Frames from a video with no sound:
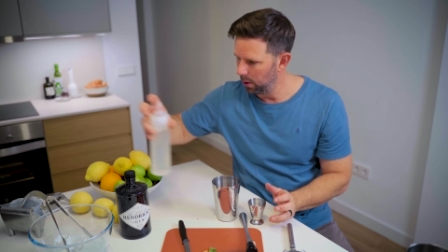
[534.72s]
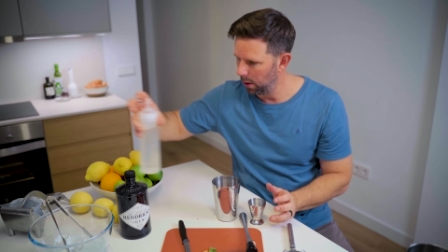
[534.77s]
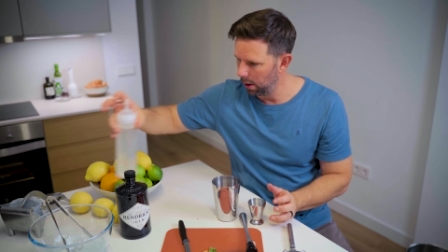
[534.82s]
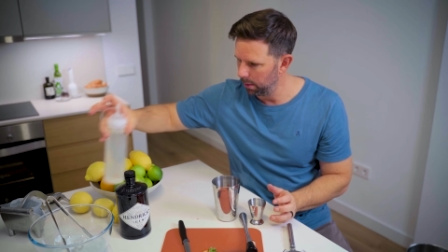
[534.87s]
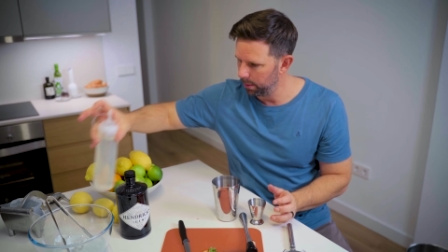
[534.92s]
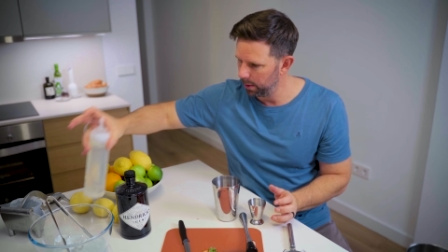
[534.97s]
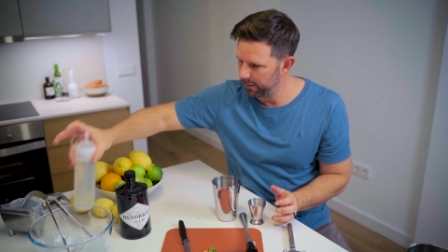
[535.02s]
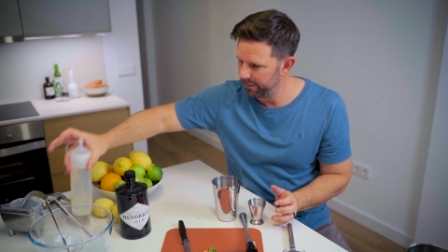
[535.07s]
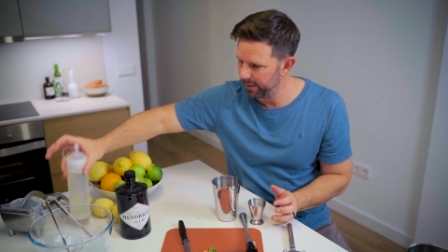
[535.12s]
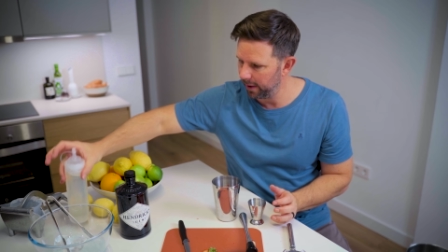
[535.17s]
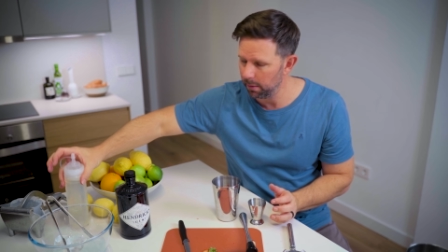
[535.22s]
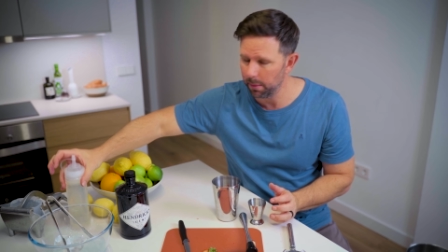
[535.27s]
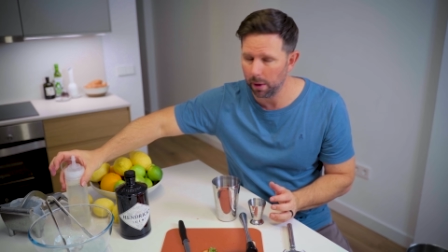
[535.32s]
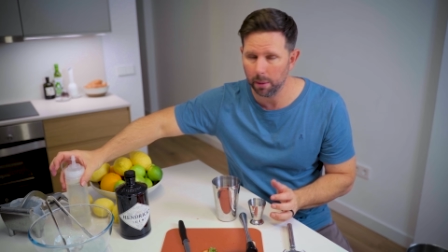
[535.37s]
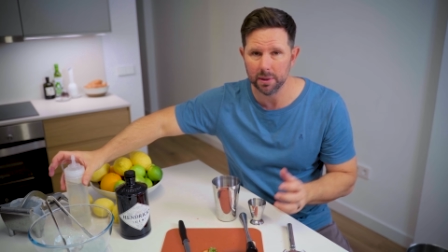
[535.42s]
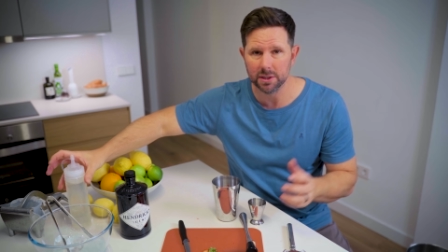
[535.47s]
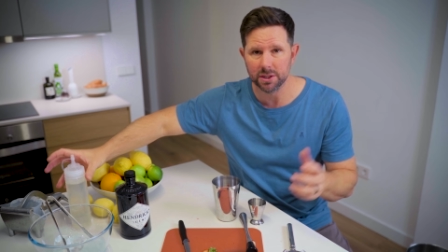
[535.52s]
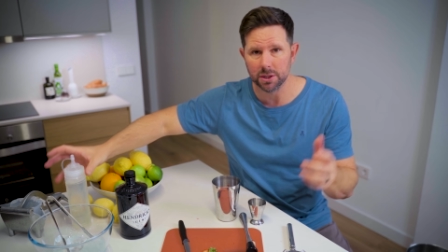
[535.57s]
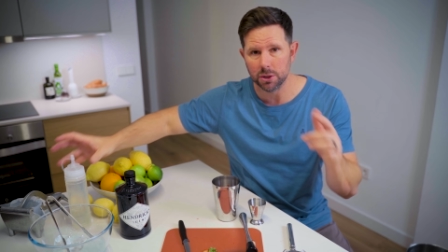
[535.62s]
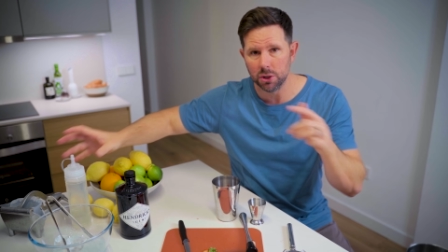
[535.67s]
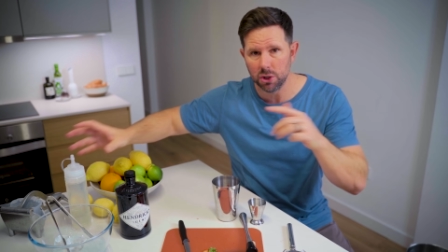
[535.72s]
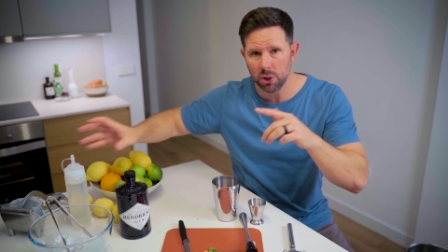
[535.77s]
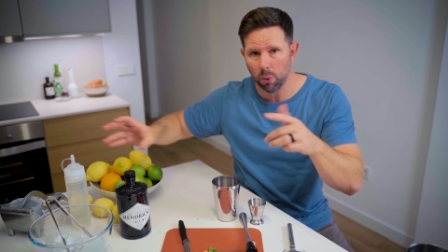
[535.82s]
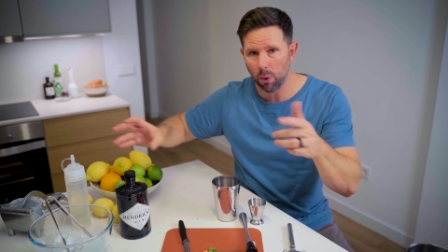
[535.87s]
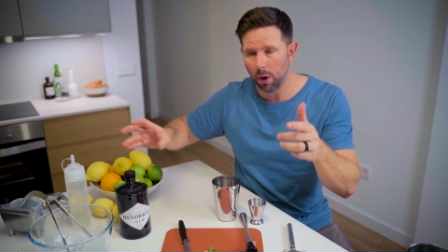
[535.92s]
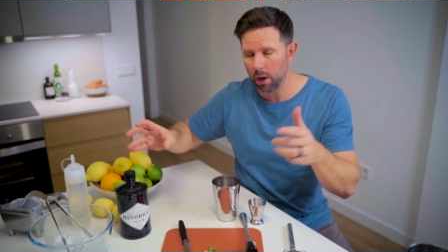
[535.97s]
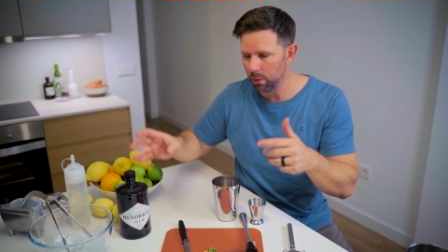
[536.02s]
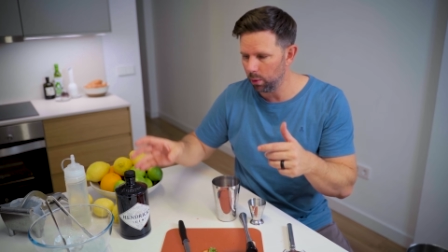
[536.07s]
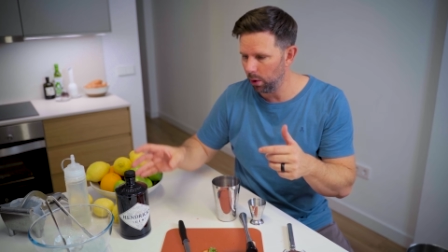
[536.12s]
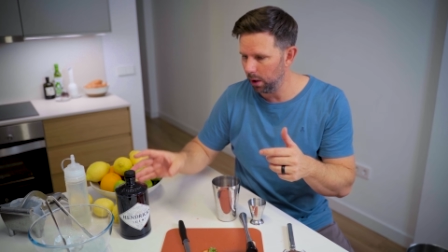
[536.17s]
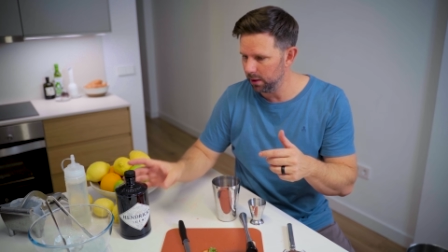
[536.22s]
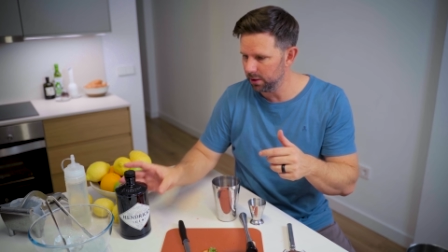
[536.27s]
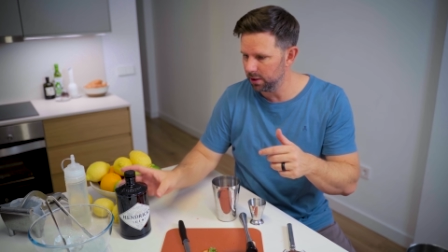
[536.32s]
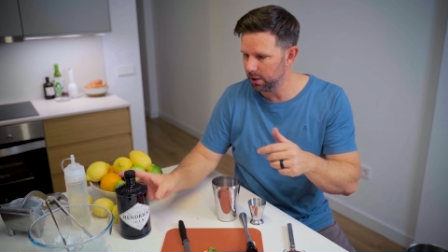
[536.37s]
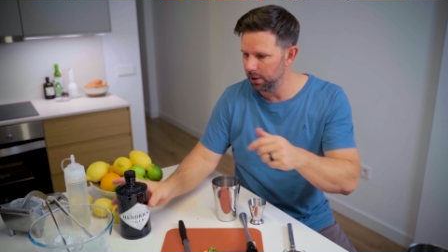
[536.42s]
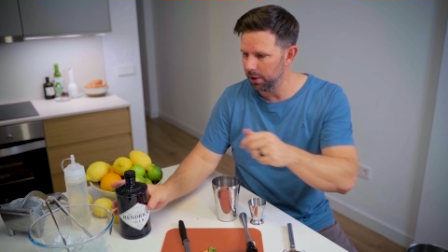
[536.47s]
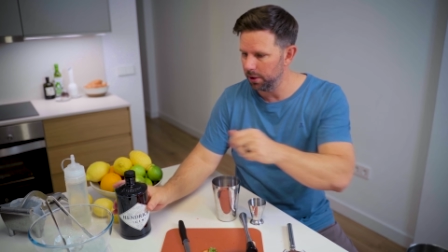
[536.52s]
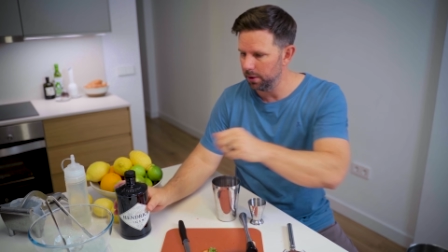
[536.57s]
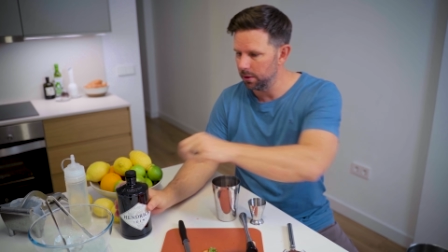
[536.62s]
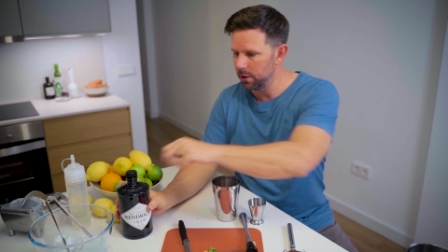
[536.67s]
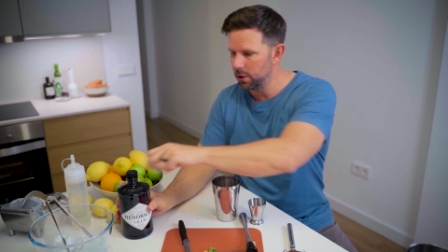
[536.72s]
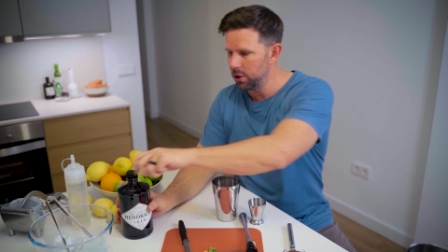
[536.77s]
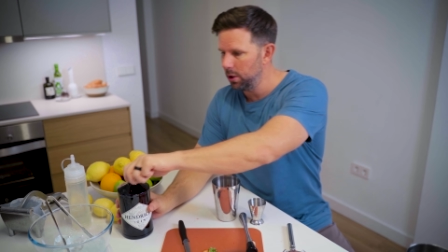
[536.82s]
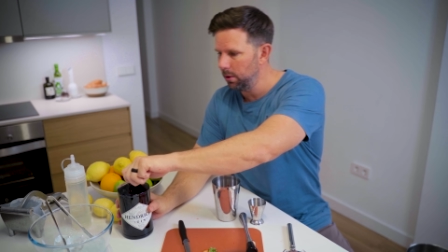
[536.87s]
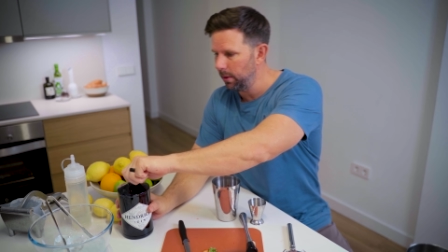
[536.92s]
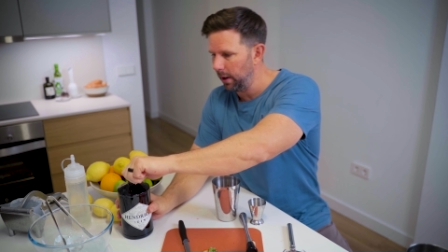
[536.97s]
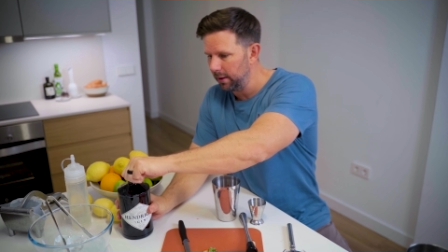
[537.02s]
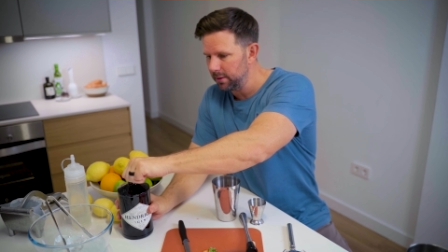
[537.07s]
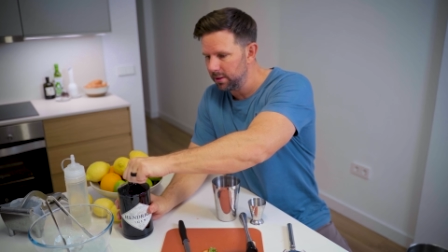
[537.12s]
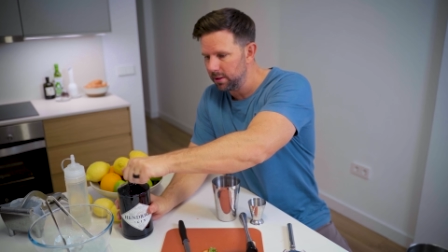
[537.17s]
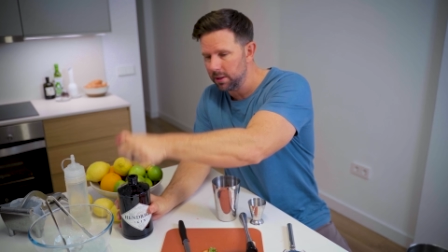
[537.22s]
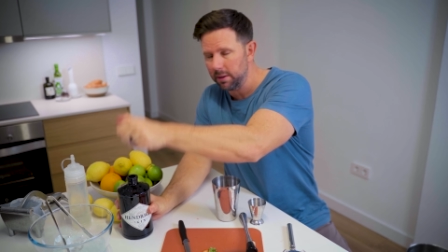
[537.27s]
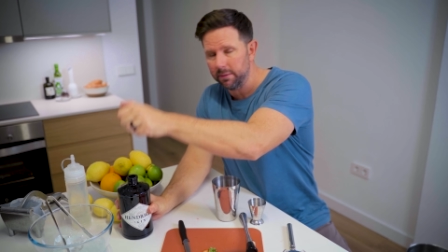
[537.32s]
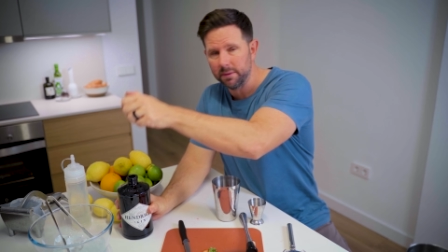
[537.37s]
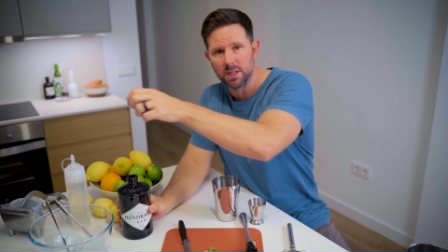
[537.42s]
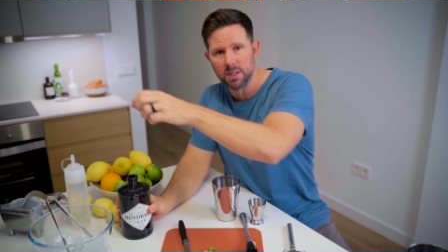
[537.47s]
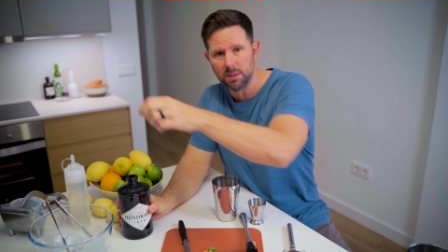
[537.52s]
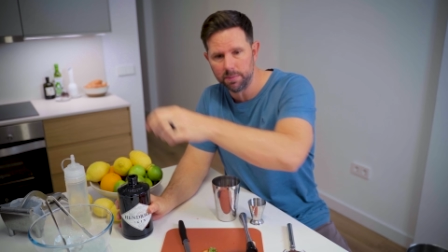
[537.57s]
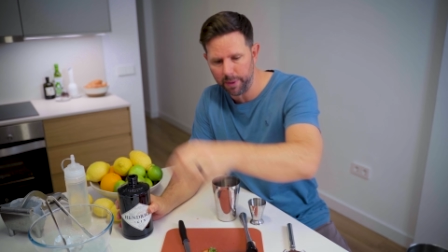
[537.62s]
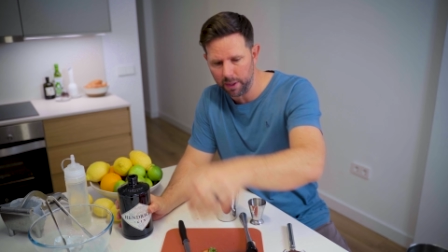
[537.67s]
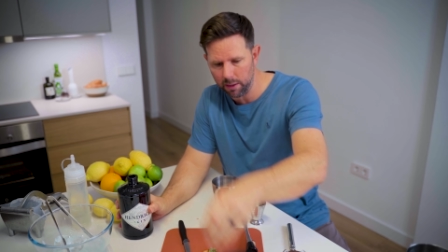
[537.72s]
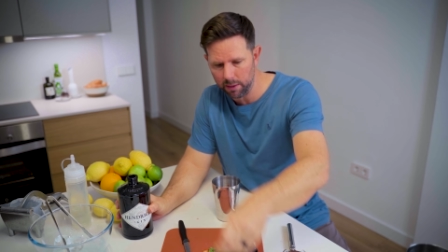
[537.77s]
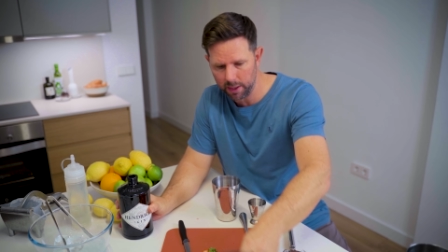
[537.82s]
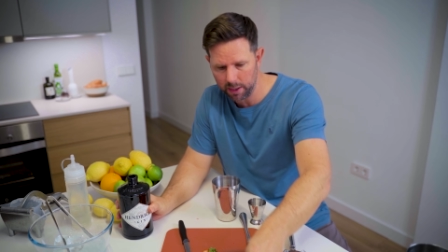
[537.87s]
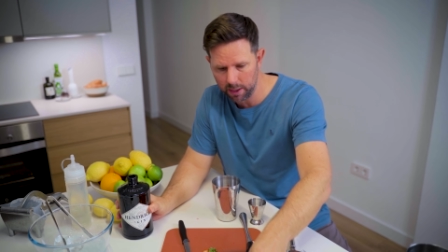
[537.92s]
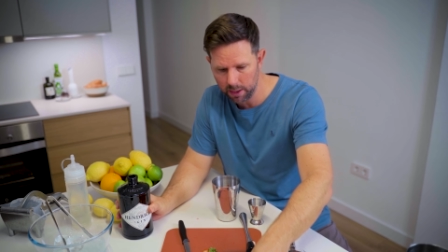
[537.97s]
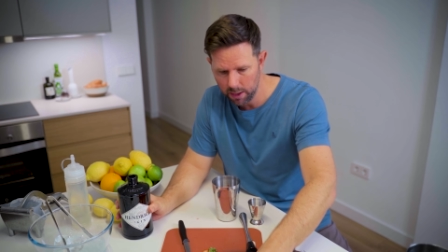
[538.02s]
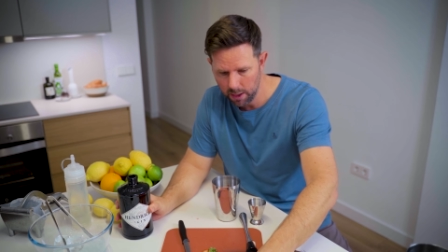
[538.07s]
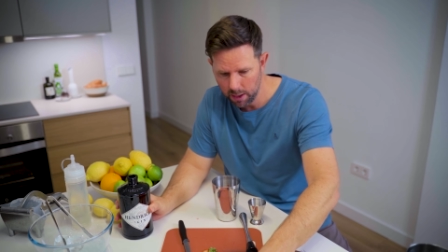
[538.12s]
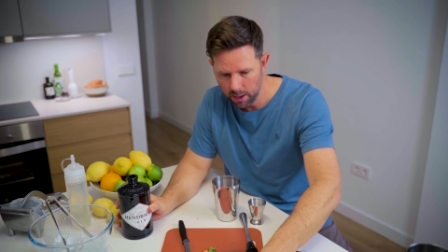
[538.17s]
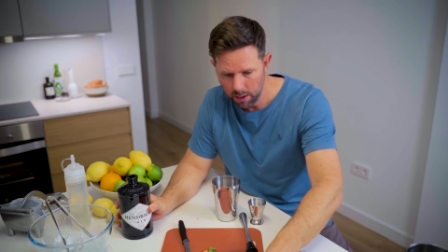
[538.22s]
No harm, no foul. Remember, it's a 2-1-1, so you're doing 2 ounces of a spirit,